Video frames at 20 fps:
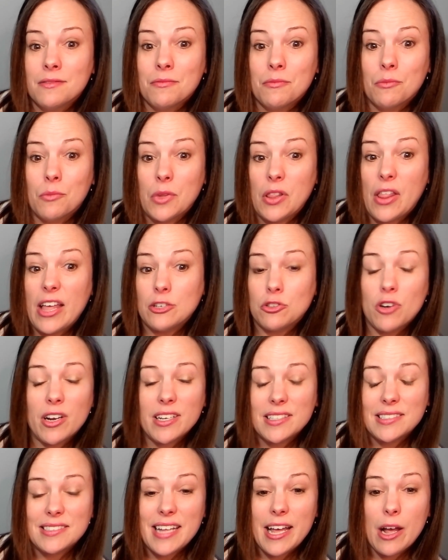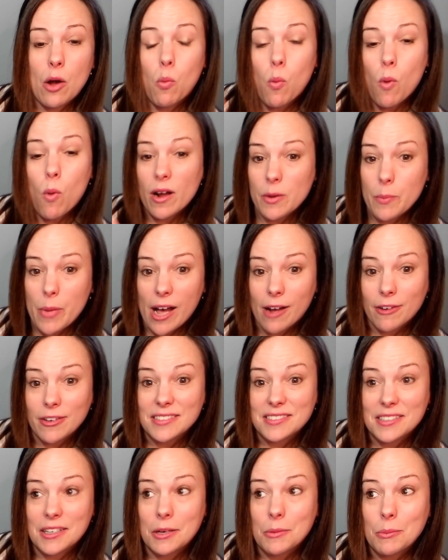when they try to say a
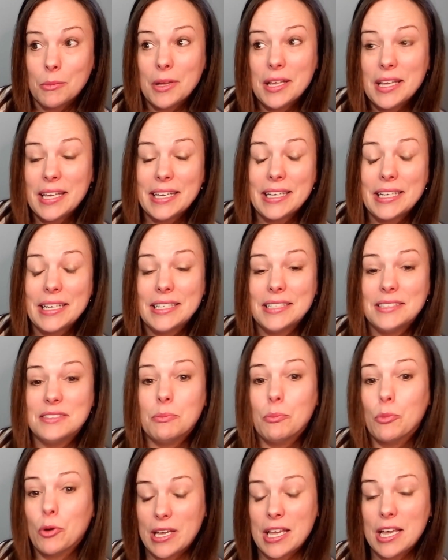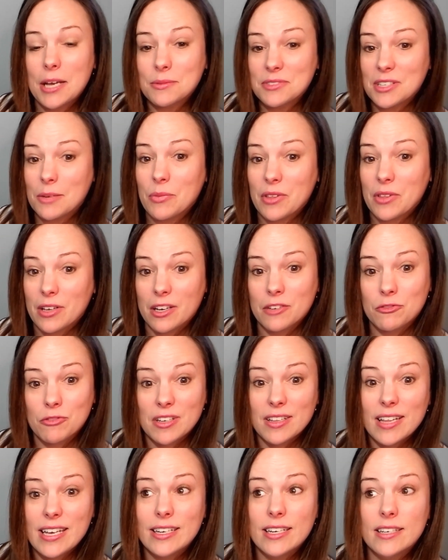whataboutism is bringing up something
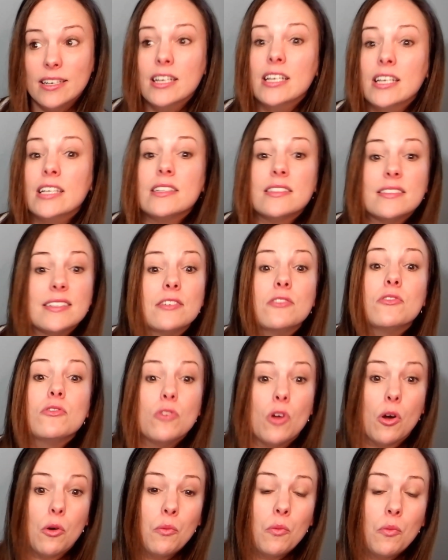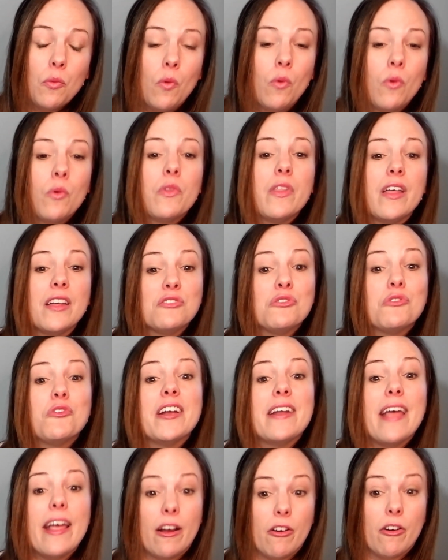unrelated, then no, that's a
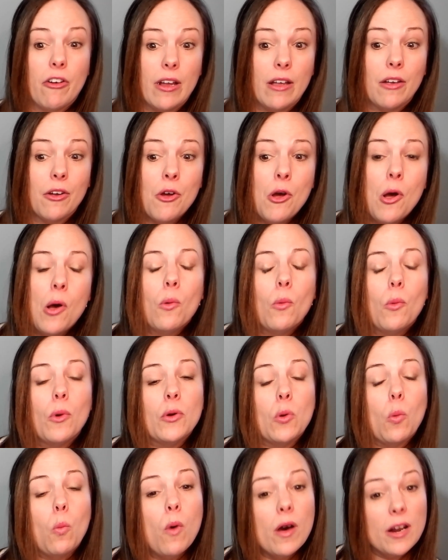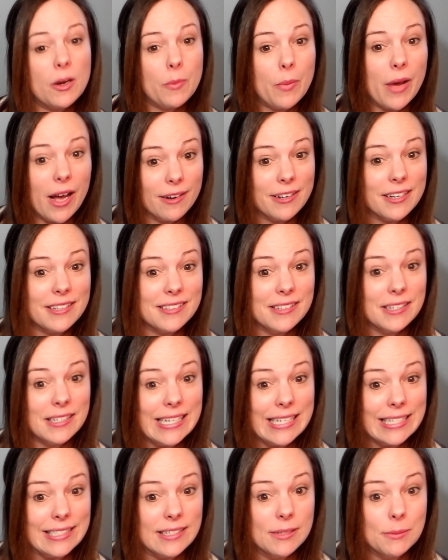red herring. What a
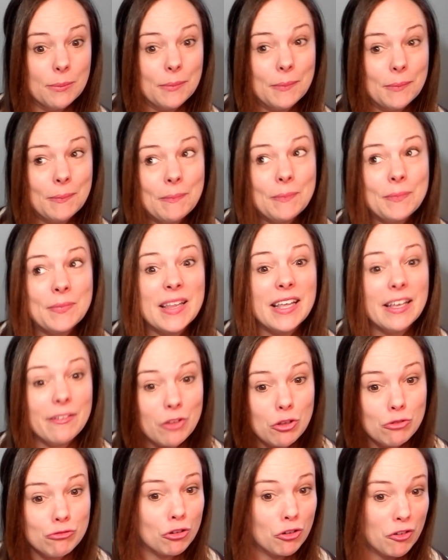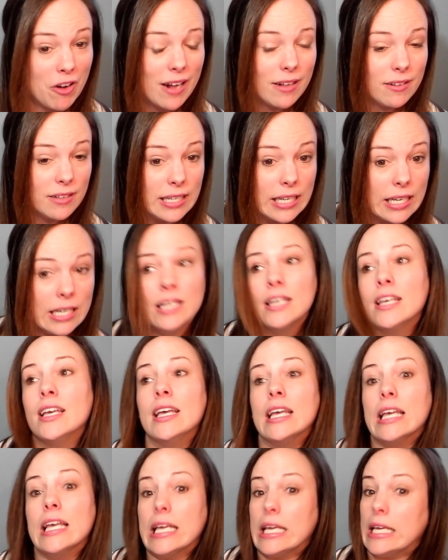whataboutism if used correctly,
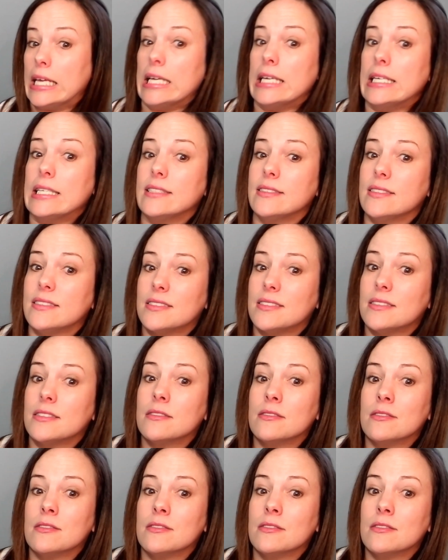is